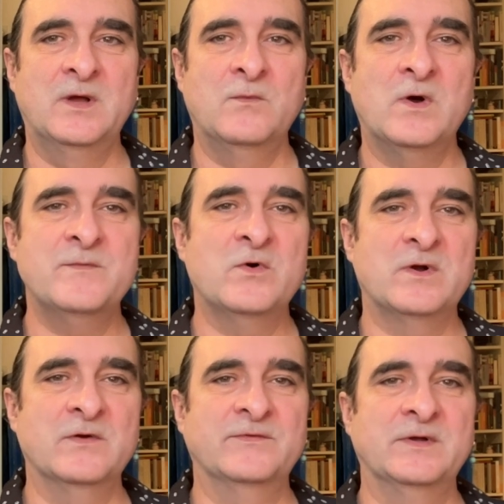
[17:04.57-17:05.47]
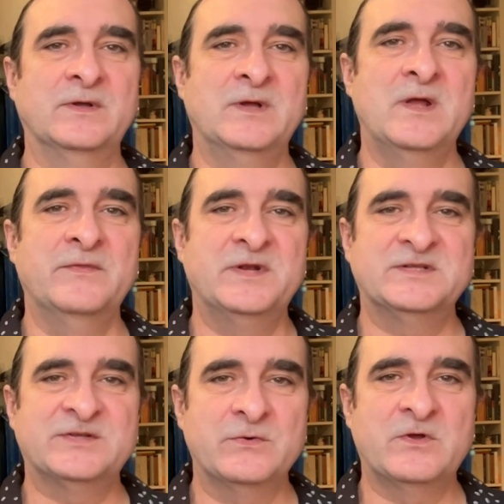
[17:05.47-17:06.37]
one moreover, that
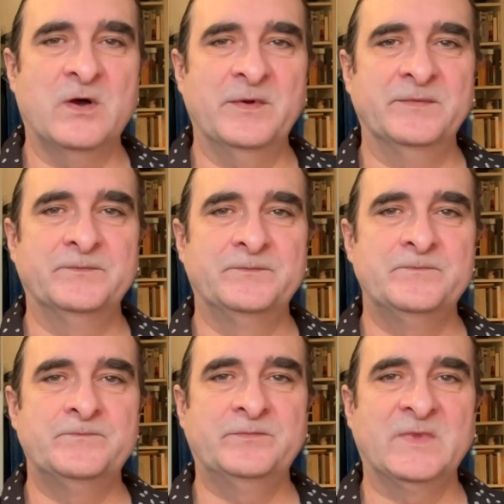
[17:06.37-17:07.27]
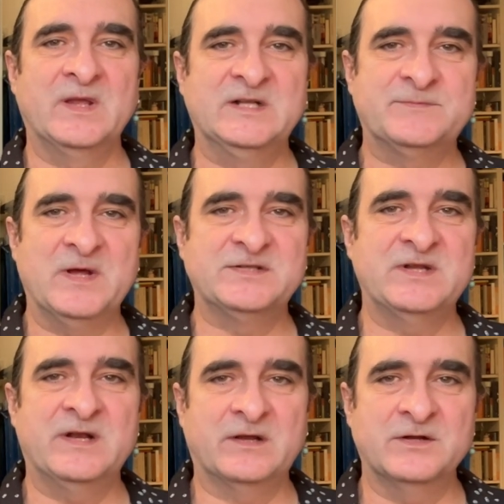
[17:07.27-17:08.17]
is so common,
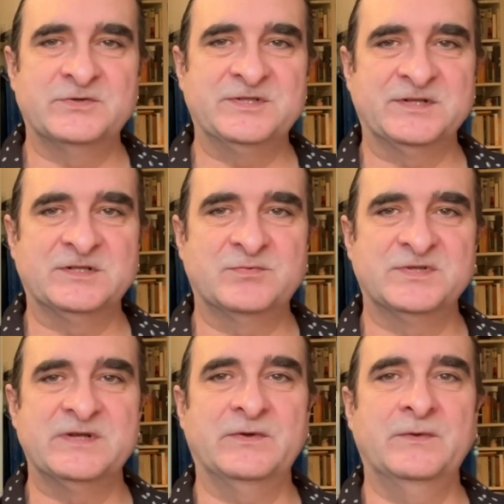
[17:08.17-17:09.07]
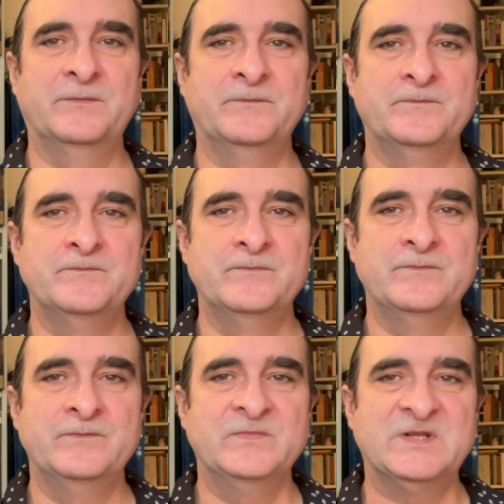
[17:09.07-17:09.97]
especially in a country such as Brazil,
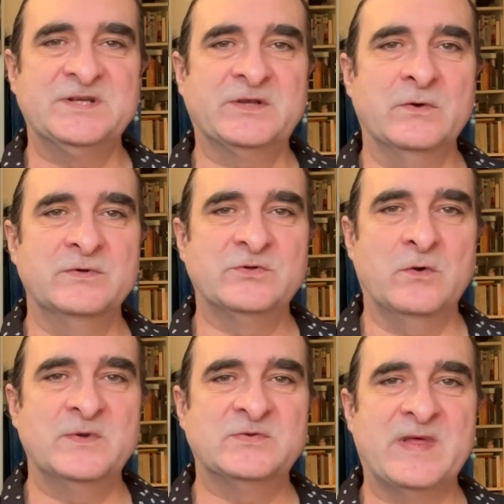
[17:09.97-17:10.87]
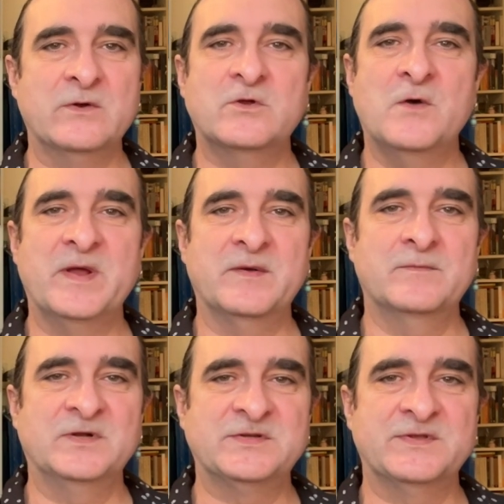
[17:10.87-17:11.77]
that it goes almost without comment
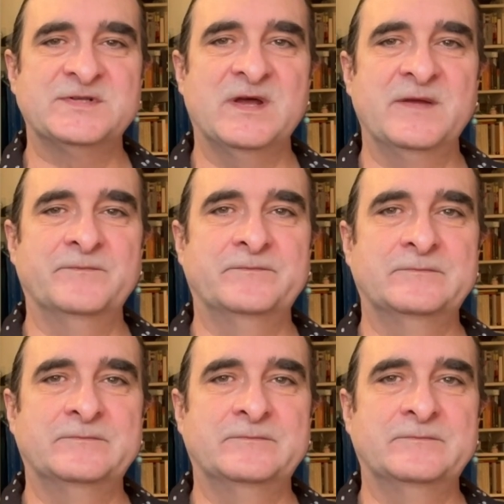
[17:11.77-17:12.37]
much of the time.